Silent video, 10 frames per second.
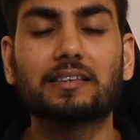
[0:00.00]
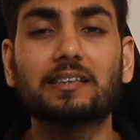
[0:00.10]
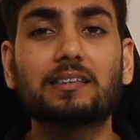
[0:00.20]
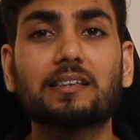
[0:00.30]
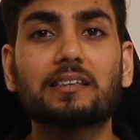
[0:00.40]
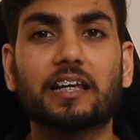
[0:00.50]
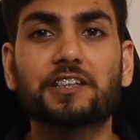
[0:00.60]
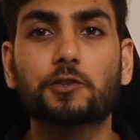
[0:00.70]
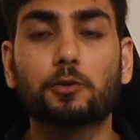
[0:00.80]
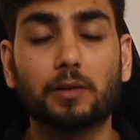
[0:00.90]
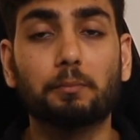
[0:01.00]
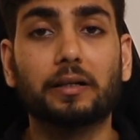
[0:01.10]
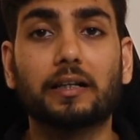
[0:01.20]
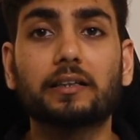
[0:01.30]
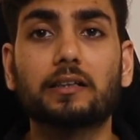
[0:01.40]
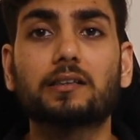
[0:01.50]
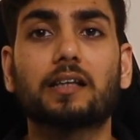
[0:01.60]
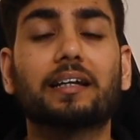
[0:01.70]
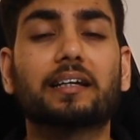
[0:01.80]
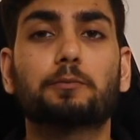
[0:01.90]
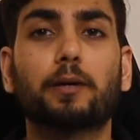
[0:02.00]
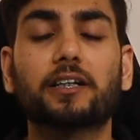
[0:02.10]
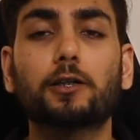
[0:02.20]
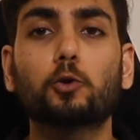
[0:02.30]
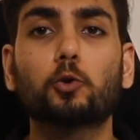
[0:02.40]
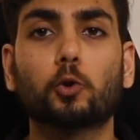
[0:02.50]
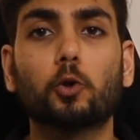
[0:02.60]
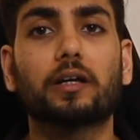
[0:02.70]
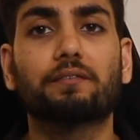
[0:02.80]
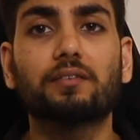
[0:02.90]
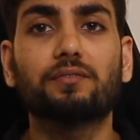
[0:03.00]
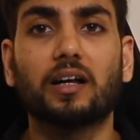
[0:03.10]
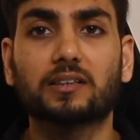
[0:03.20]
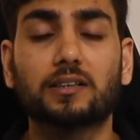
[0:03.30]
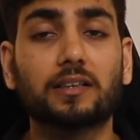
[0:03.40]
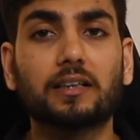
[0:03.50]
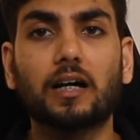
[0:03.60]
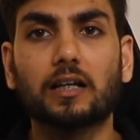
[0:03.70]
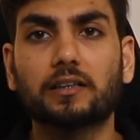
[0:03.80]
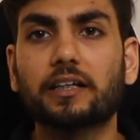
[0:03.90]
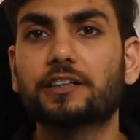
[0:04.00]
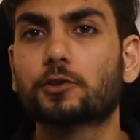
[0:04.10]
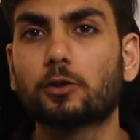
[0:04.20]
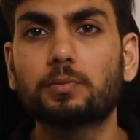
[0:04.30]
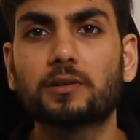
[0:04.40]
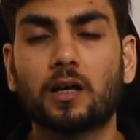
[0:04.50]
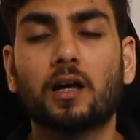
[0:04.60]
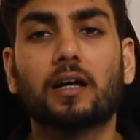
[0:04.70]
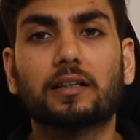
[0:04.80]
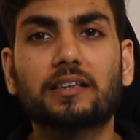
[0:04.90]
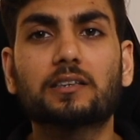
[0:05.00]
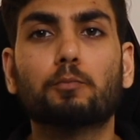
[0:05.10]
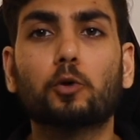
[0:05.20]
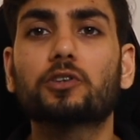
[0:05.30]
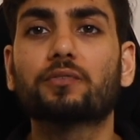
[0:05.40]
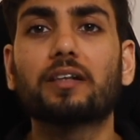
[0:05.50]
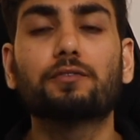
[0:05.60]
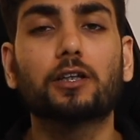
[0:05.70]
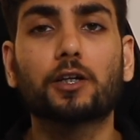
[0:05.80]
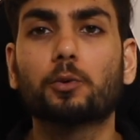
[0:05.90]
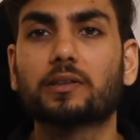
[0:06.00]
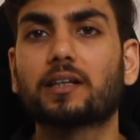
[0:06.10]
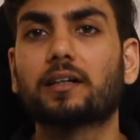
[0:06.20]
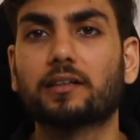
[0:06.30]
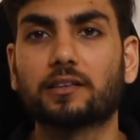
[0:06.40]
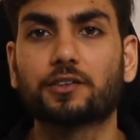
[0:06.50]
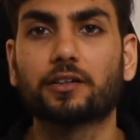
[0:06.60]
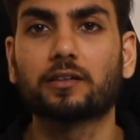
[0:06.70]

since this age group, the millennials, are expected to grow even faster than the other age groups, this bodes well for the QSR industry.